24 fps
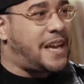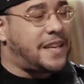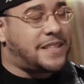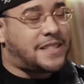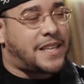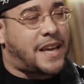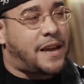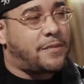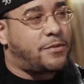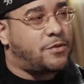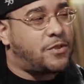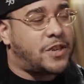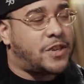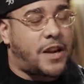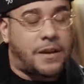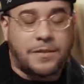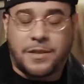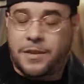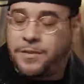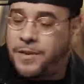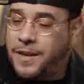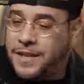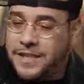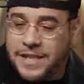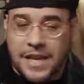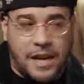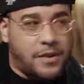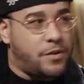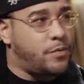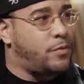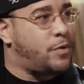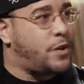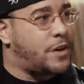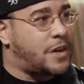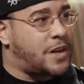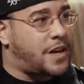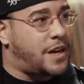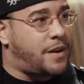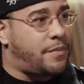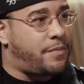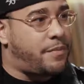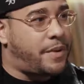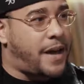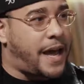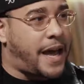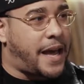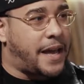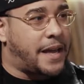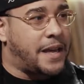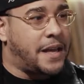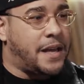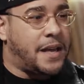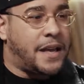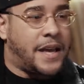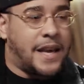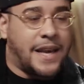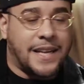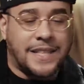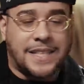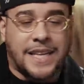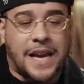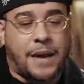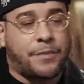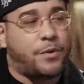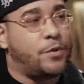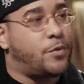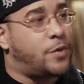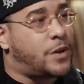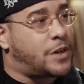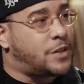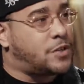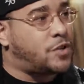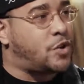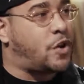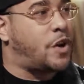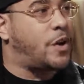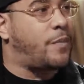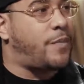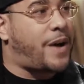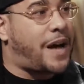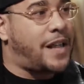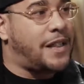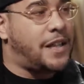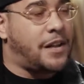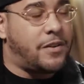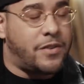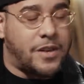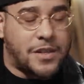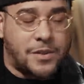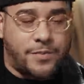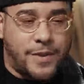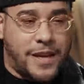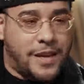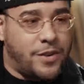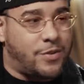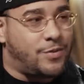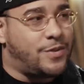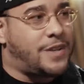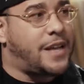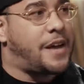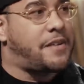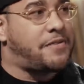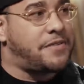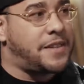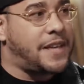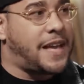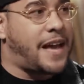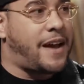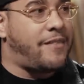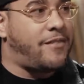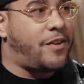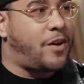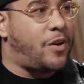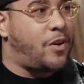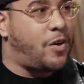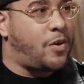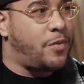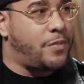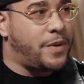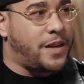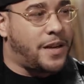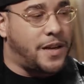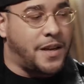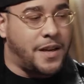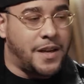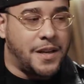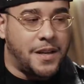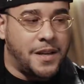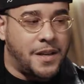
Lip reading: Anytime you drop something, anytime you want to come back, anytime you want to talk about lyrics, man, you definitely have a home here.